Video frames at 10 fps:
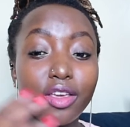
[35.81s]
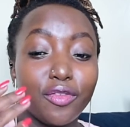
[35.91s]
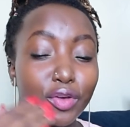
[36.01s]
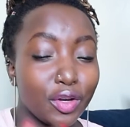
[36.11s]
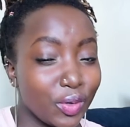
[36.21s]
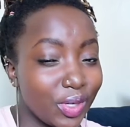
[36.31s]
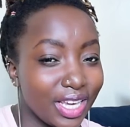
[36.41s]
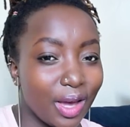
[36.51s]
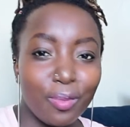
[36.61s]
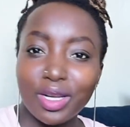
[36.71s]
If you're new
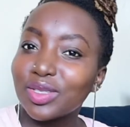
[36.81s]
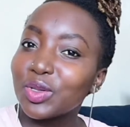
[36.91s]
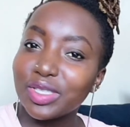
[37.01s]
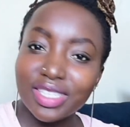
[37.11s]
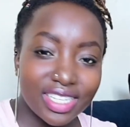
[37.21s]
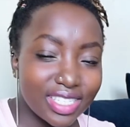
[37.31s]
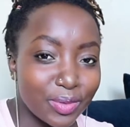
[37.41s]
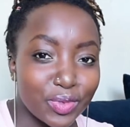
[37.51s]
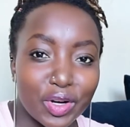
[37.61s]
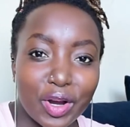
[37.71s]
here, please consider
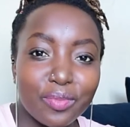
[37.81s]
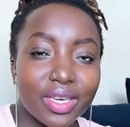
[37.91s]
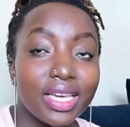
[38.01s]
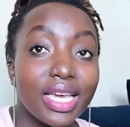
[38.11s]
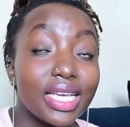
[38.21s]
subscribing.